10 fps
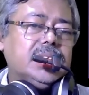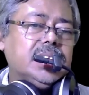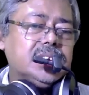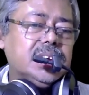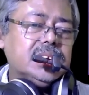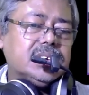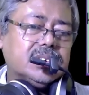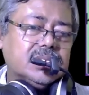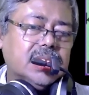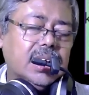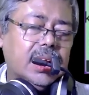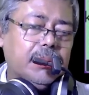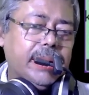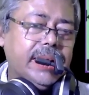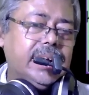This is
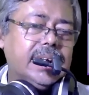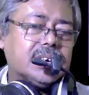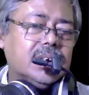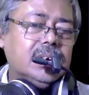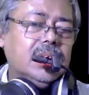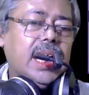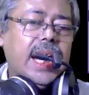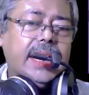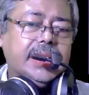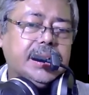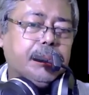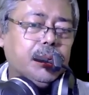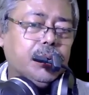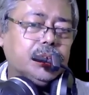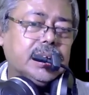the main relation, and
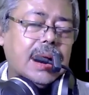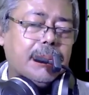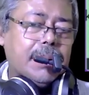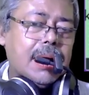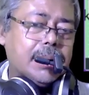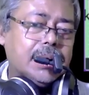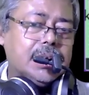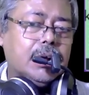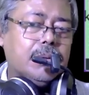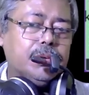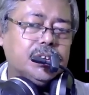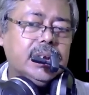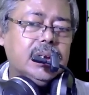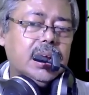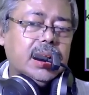decomposing after
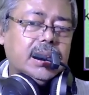decomposing,